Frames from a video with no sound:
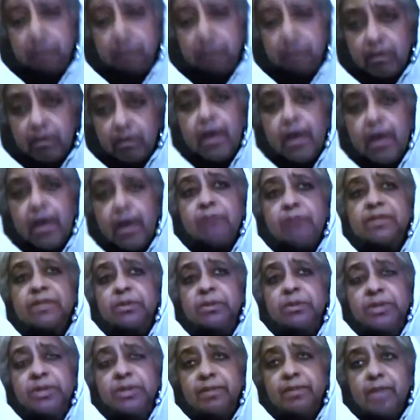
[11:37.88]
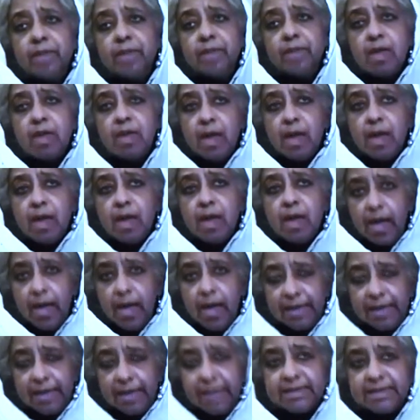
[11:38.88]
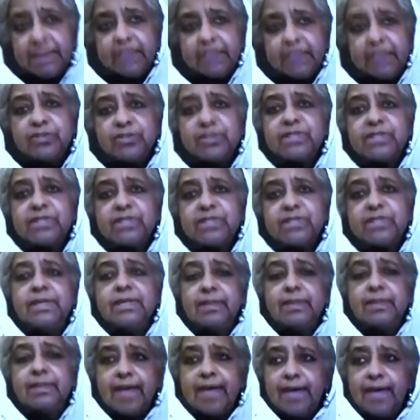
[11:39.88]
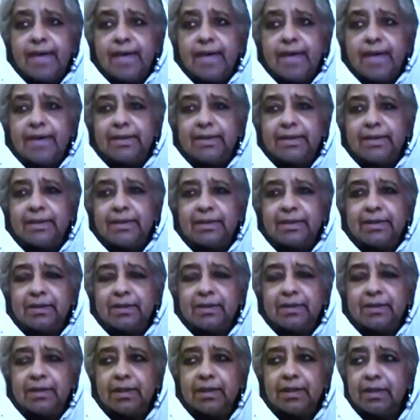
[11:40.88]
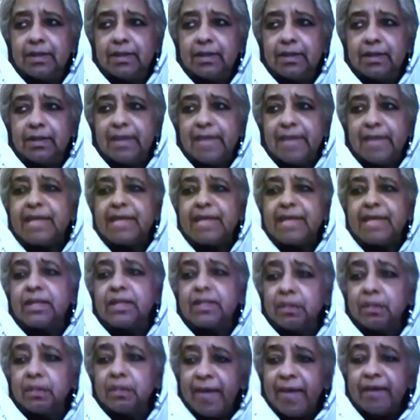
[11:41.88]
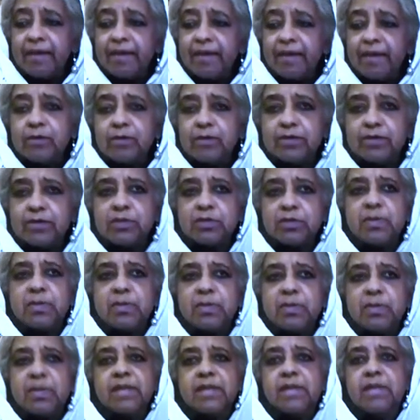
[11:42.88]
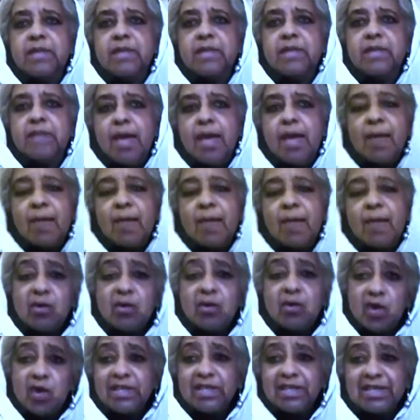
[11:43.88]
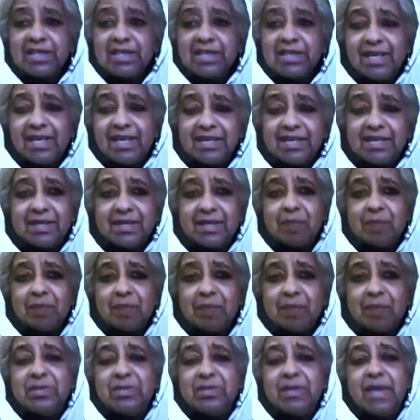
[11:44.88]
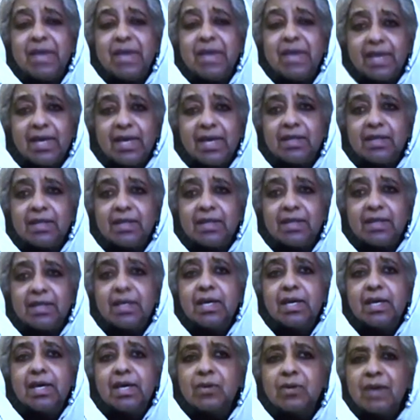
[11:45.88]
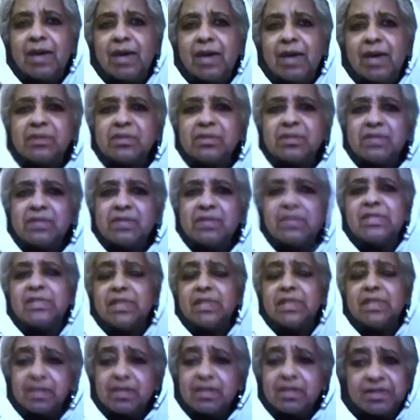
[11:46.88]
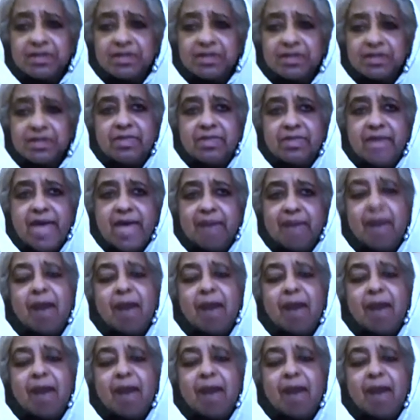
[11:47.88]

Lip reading: Absolutely. It's interesting that it as I look back in retrospect, my walking days began when I was even younger than that.